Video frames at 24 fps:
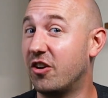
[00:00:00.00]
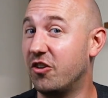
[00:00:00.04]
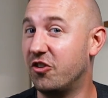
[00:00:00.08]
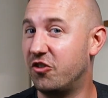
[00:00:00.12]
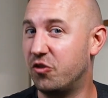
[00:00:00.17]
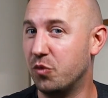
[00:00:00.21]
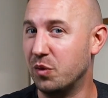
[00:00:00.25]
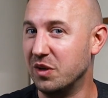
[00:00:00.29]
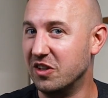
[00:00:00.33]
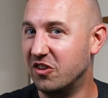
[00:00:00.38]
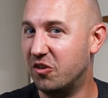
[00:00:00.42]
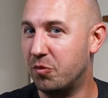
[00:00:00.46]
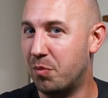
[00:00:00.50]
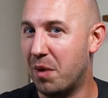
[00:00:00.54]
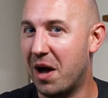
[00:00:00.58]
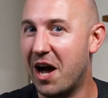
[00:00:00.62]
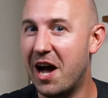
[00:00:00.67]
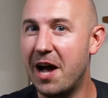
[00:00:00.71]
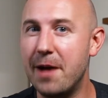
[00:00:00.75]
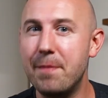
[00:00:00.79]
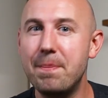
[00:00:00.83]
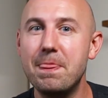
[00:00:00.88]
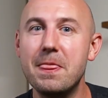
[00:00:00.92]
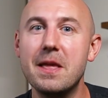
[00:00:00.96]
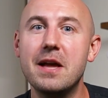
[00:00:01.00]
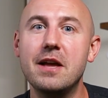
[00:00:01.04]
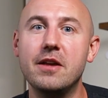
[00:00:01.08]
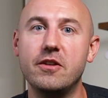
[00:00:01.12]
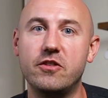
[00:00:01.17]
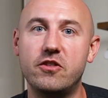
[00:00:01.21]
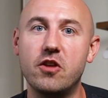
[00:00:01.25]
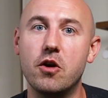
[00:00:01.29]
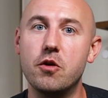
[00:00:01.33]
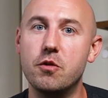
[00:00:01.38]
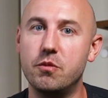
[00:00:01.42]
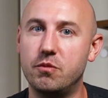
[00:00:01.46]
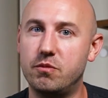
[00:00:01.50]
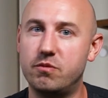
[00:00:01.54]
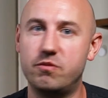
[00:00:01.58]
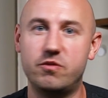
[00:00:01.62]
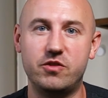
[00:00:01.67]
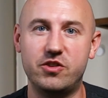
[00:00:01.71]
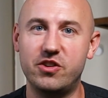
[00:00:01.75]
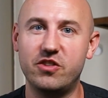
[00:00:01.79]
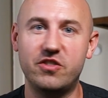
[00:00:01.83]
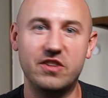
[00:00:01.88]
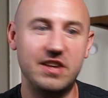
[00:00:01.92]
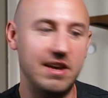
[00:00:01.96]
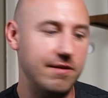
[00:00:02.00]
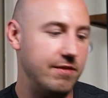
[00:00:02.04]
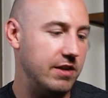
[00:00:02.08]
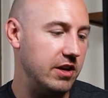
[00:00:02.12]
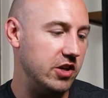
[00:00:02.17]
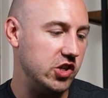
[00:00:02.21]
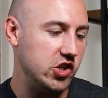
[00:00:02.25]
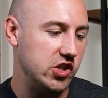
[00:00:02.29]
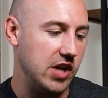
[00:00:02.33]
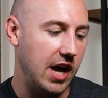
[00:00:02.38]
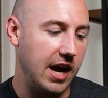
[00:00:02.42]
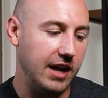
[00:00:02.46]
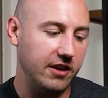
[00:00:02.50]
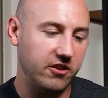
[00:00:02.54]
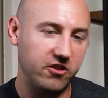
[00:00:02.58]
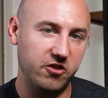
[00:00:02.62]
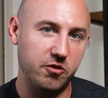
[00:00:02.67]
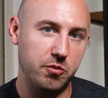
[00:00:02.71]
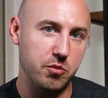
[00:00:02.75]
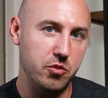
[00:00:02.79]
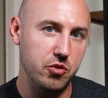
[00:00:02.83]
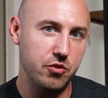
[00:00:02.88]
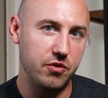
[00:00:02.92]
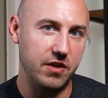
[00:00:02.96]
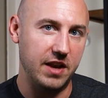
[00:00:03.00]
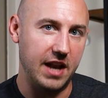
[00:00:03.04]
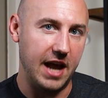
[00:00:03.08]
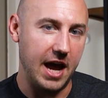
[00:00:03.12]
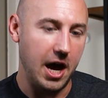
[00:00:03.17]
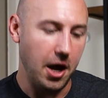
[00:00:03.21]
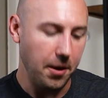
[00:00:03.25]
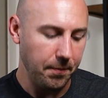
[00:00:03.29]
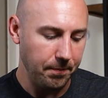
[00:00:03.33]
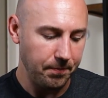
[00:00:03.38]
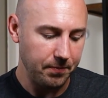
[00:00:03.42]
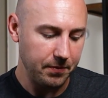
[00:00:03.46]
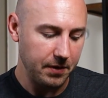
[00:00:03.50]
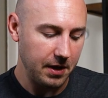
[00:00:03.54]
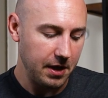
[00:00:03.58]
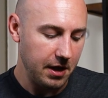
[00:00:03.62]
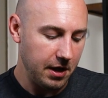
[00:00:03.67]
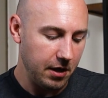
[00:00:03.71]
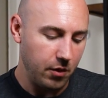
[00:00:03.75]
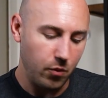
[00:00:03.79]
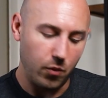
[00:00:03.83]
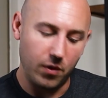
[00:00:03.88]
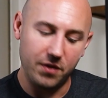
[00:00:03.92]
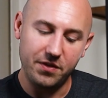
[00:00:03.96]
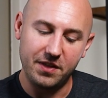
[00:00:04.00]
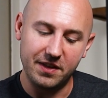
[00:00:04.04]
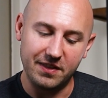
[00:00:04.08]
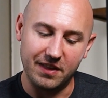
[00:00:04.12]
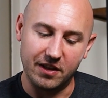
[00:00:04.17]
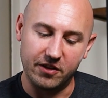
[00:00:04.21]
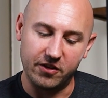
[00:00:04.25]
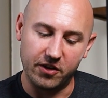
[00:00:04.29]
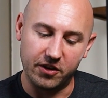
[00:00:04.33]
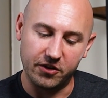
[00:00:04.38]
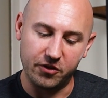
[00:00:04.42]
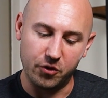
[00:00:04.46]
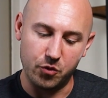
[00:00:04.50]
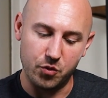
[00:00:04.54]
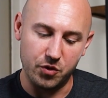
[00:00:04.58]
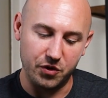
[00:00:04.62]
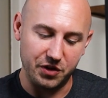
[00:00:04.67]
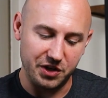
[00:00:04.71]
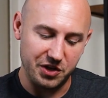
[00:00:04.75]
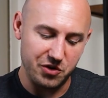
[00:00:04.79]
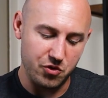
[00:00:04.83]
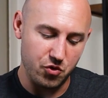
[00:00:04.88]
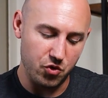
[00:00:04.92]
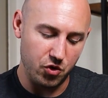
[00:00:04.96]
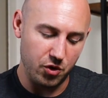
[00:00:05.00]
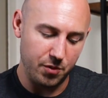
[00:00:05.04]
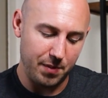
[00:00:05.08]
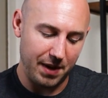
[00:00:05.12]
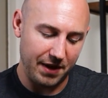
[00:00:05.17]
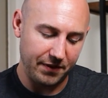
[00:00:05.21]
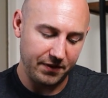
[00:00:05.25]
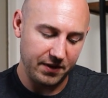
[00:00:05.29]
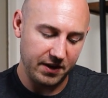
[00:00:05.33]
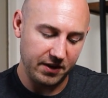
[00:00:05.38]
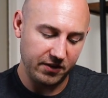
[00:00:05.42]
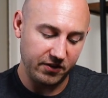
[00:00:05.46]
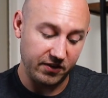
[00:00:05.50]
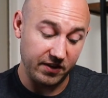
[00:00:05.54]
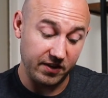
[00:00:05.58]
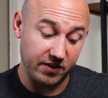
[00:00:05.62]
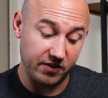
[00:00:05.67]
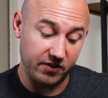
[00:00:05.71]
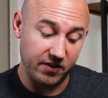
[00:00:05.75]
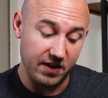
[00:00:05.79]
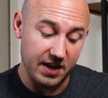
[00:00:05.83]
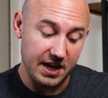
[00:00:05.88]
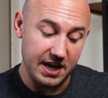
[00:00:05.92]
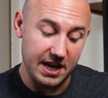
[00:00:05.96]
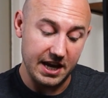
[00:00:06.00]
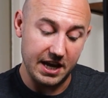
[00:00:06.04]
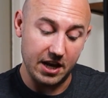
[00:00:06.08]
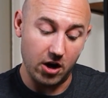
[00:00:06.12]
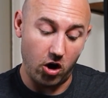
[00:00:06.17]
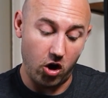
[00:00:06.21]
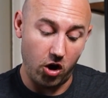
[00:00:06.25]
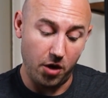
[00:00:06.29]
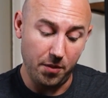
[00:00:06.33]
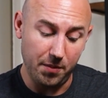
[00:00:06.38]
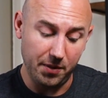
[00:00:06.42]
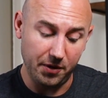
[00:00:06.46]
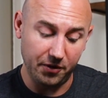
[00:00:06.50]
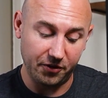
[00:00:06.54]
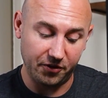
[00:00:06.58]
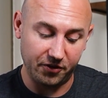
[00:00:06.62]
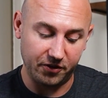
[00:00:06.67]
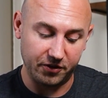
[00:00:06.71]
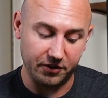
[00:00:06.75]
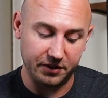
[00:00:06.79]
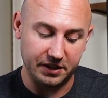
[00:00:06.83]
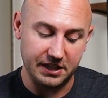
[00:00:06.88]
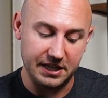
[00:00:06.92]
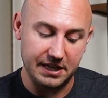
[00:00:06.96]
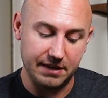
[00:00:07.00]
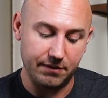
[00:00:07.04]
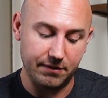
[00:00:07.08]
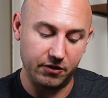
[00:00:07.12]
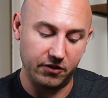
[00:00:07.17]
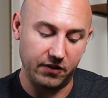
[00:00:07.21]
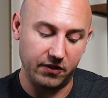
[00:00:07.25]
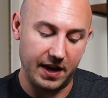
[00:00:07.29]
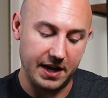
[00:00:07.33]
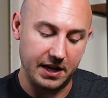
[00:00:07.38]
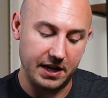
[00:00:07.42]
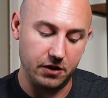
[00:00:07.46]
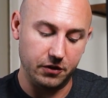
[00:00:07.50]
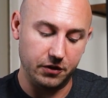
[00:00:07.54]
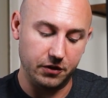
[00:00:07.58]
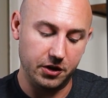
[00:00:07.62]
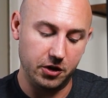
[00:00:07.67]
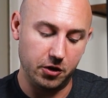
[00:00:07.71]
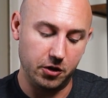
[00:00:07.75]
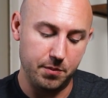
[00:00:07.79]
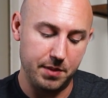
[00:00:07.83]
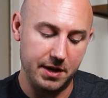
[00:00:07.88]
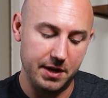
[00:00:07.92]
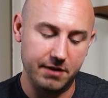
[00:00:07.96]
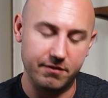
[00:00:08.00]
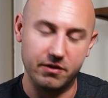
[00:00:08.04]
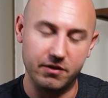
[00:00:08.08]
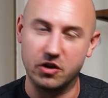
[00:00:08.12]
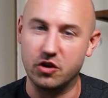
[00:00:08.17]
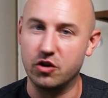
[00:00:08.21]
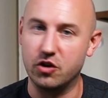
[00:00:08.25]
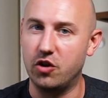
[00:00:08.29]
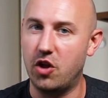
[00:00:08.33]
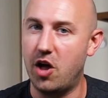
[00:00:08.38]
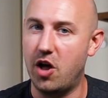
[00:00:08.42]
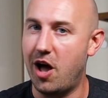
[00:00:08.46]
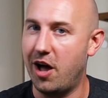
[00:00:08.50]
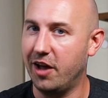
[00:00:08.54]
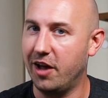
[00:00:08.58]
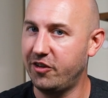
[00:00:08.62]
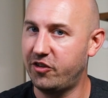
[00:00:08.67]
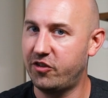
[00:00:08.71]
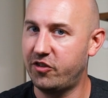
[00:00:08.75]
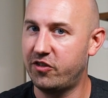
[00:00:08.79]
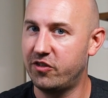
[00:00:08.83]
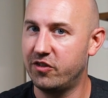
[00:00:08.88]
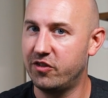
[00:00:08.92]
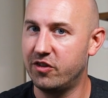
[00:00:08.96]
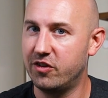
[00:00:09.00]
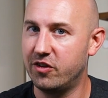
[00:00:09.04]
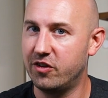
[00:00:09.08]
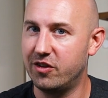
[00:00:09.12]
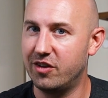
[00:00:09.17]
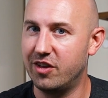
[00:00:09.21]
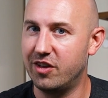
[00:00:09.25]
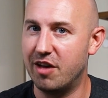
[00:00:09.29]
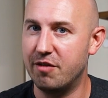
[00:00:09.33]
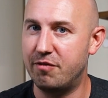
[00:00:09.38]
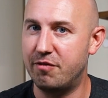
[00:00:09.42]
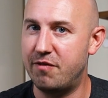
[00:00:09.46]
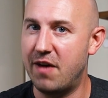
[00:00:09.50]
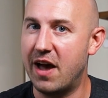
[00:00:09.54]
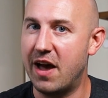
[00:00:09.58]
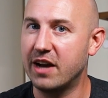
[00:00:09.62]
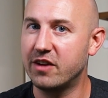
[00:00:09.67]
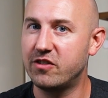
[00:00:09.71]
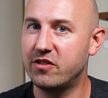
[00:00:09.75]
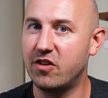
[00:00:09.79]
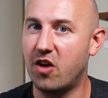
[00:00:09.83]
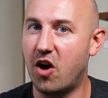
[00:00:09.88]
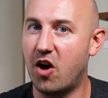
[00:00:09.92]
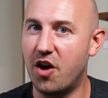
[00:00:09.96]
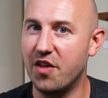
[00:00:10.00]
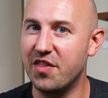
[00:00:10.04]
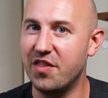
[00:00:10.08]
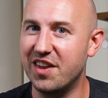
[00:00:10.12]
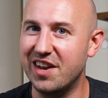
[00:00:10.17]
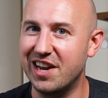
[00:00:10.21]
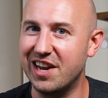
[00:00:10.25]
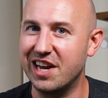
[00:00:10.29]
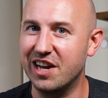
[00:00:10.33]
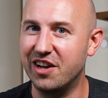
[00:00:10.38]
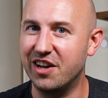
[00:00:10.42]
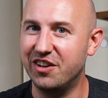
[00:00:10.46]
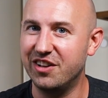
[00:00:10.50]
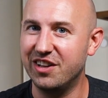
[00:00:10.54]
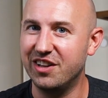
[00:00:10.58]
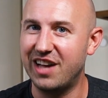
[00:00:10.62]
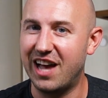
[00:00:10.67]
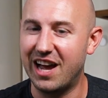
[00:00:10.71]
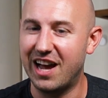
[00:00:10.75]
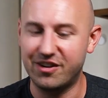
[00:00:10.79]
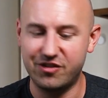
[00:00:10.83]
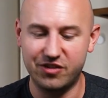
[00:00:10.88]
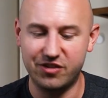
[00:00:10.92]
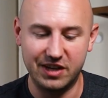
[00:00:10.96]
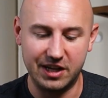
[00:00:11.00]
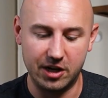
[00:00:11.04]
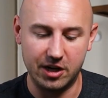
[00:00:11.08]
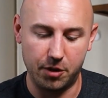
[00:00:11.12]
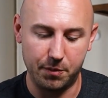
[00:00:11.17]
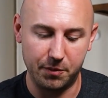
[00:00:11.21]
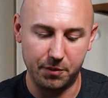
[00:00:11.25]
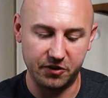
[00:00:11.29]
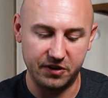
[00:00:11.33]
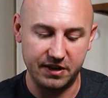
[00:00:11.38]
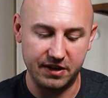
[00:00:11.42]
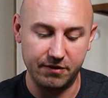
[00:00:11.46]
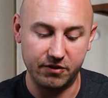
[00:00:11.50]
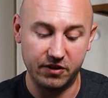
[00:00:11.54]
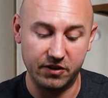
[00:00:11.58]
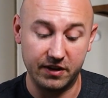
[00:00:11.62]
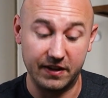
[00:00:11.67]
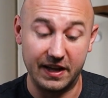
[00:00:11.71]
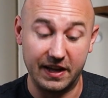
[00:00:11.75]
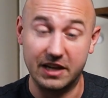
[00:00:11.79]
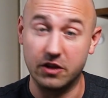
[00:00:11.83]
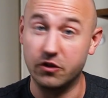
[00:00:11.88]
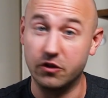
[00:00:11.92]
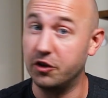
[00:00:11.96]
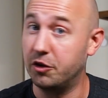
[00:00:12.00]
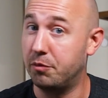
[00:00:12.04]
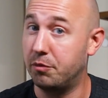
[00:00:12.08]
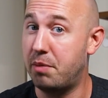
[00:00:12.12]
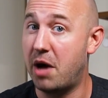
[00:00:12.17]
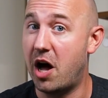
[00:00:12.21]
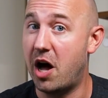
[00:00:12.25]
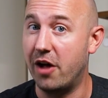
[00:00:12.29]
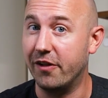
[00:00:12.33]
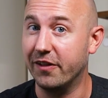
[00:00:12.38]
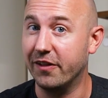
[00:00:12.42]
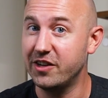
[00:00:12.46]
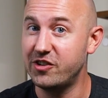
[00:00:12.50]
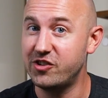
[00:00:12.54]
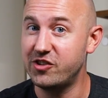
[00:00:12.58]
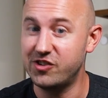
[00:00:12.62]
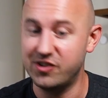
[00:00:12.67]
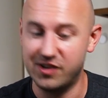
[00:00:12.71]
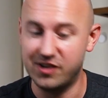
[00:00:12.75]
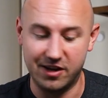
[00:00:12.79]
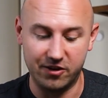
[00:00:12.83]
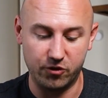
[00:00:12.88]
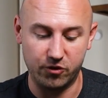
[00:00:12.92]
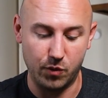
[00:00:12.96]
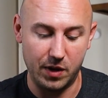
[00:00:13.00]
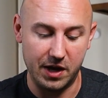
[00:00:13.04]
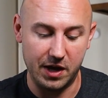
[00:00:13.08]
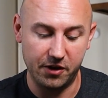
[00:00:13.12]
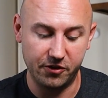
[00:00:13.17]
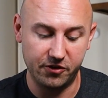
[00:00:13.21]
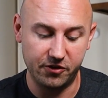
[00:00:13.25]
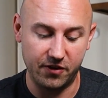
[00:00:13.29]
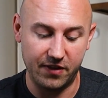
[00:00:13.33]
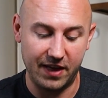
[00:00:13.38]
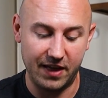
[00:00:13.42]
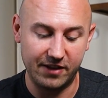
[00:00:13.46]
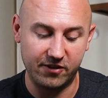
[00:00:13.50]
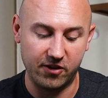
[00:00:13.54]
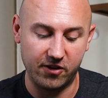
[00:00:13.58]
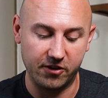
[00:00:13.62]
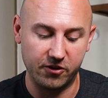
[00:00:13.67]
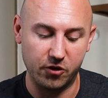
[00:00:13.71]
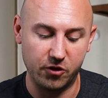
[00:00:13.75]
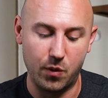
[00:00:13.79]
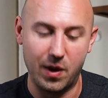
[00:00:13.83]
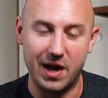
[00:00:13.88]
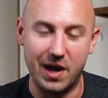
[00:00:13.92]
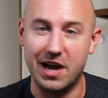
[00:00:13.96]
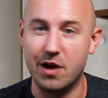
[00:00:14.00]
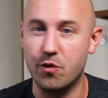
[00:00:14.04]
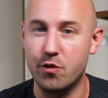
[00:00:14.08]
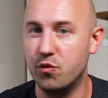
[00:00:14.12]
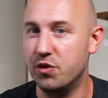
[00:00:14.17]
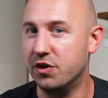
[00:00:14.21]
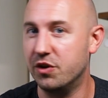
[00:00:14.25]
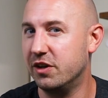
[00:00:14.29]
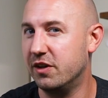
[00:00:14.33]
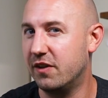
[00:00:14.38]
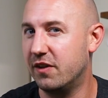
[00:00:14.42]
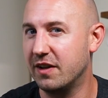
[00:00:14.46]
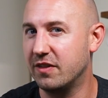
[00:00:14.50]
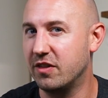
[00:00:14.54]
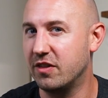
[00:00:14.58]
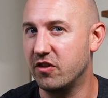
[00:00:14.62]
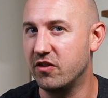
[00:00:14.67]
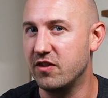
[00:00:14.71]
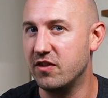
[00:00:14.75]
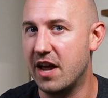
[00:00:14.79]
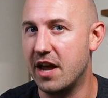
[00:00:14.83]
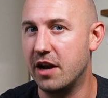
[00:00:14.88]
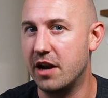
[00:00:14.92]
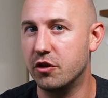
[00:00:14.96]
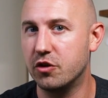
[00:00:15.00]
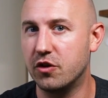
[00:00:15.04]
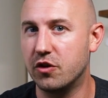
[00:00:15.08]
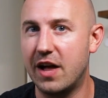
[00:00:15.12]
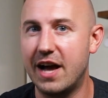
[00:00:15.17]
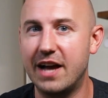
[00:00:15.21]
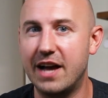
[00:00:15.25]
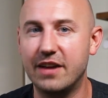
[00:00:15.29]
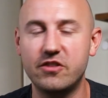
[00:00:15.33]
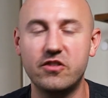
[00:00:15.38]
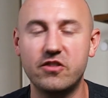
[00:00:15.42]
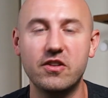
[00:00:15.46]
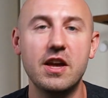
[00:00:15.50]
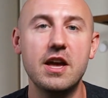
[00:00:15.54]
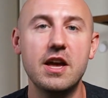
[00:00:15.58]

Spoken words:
sweet spot. So just give it a shot, smooth it out. One thing that's also really cool about this is it almost leaves like a little bit of a gloss effect on the nail. Actually, it almost gives it like a little polish as well. So that's also why I really like this nano glass.